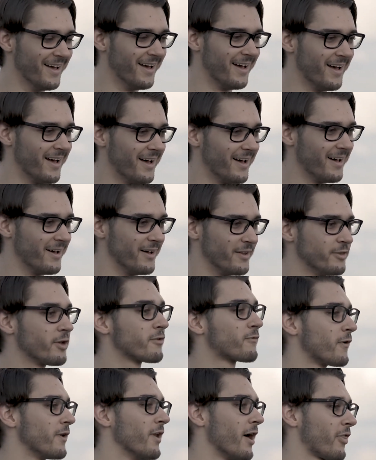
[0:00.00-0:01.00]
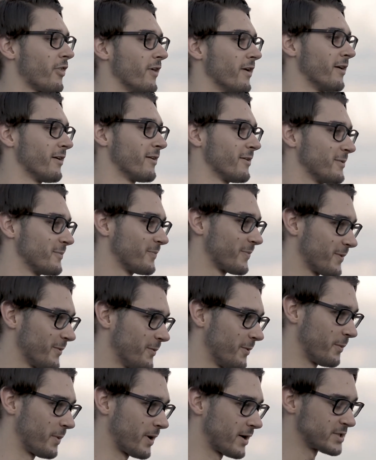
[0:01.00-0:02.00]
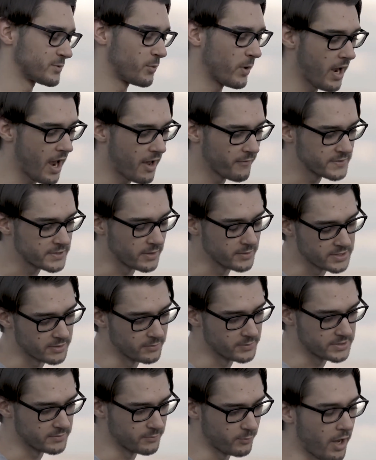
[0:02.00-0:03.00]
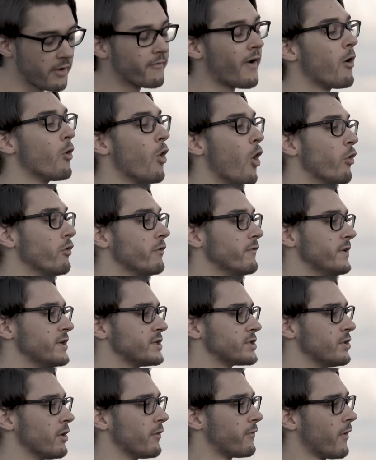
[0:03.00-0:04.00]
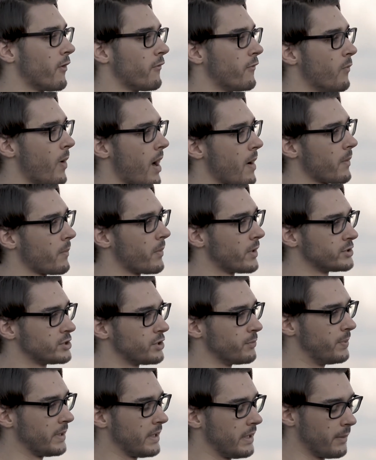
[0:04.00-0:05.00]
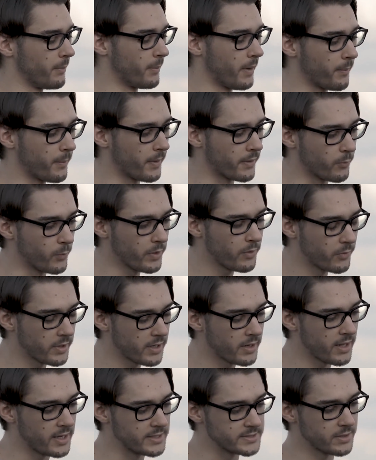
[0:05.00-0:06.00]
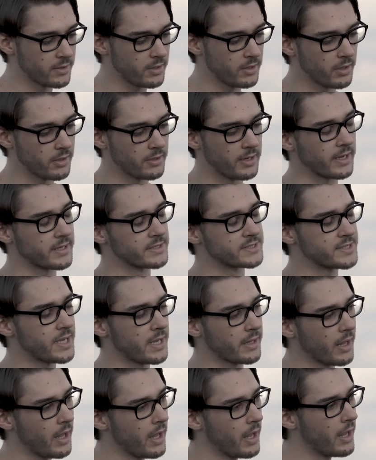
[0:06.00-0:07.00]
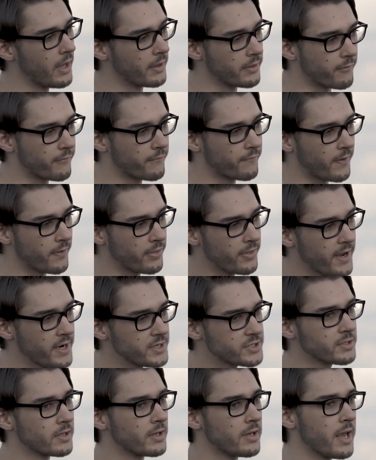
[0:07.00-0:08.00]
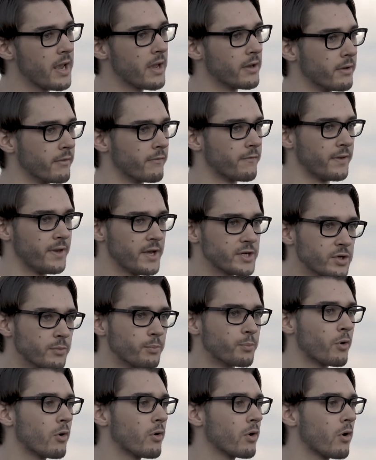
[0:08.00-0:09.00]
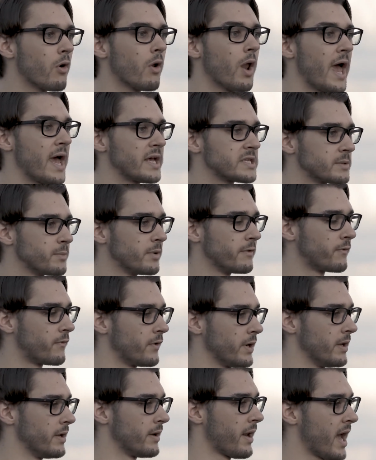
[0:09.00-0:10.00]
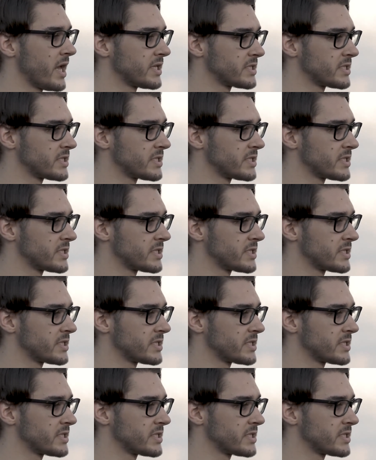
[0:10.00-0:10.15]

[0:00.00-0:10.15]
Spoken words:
not for nothing, because we have we have our own vision of where we want to be. But we realized early on, like I said, the foundational layer, the foundational protocol has to be free. It